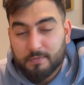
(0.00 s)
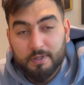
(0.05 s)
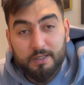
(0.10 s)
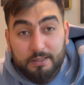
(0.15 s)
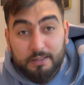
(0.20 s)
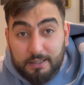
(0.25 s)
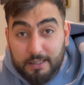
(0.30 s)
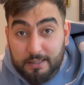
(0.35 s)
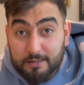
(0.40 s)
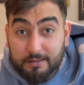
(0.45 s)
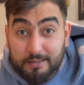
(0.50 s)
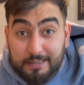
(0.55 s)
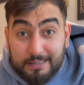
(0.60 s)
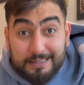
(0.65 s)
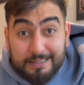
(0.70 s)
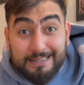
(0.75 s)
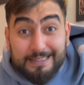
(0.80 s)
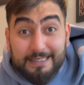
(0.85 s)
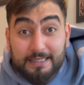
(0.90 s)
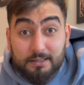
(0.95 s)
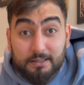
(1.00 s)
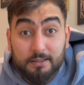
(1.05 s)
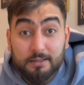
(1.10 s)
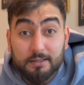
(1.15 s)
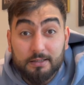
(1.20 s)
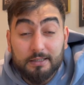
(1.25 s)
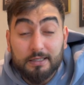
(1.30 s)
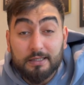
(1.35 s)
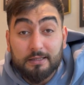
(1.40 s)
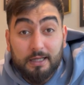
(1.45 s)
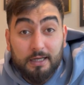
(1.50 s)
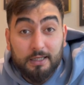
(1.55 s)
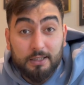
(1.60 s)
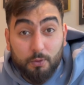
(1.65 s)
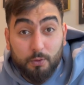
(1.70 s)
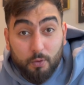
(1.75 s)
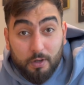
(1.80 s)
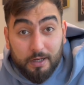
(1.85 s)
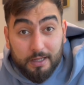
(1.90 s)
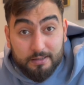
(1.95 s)
Yes, indeed, this is exactly
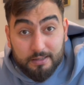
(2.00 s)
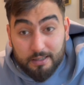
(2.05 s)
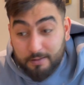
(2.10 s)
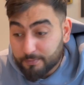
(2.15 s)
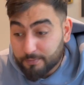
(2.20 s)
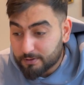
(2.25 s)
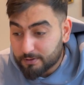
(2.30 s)
what has happened.